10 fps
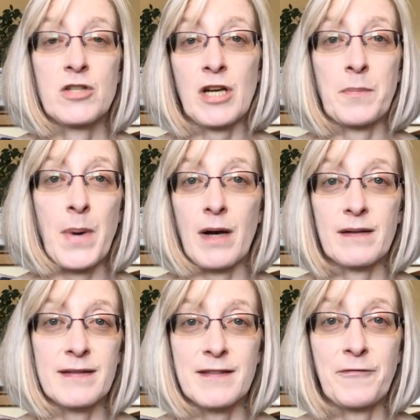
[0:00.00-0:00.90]

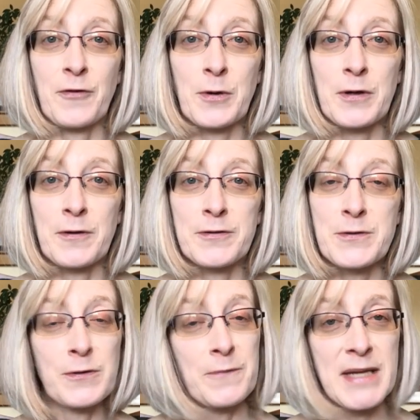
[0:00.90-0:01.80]
checkbox for
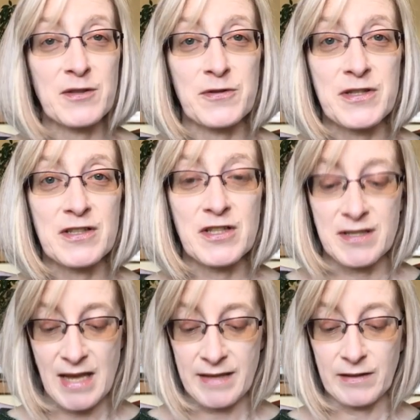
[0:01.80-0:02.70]
School of Magical
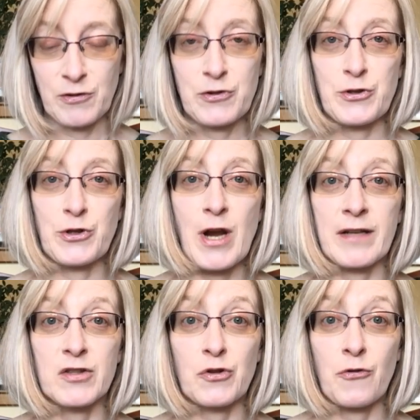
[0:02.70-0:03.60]
Stitches and Literature
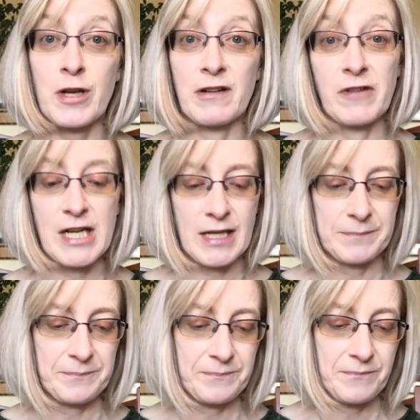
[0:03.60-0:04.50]
Extra Credit Reading.
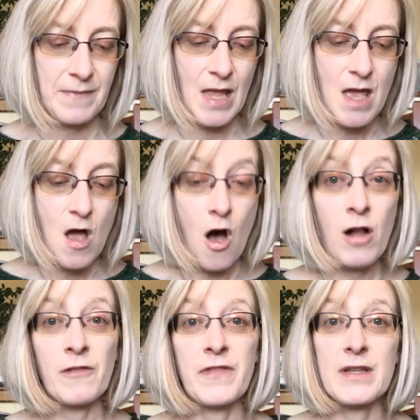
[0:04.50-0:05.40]

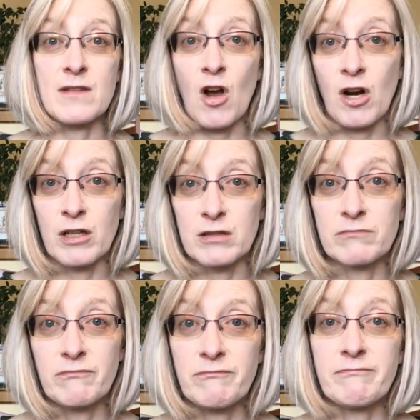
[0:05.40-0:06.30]
All of these are
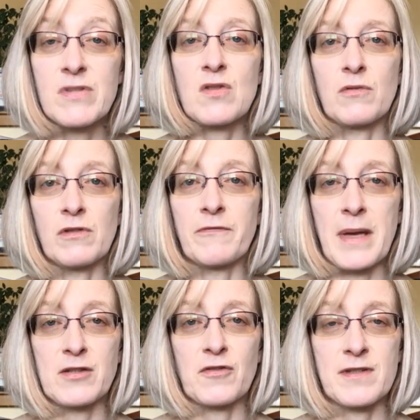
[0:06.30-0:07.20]
School of
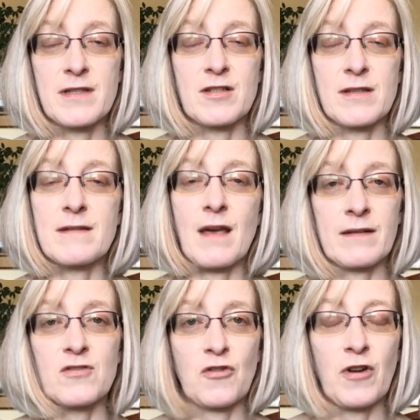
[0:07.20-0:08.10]
Magical Stitches
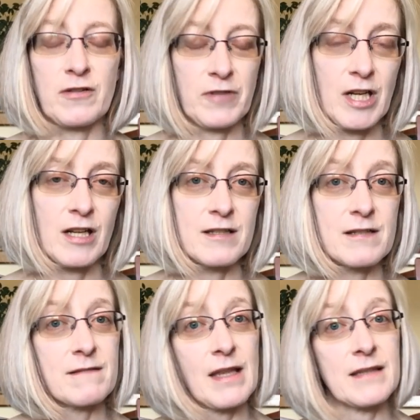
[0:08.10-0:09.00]
Extra Credit Reading
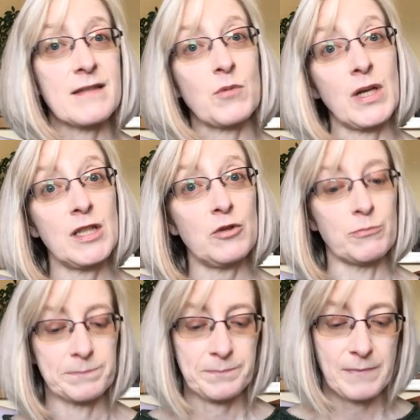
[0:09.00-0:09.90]
because that's what I do.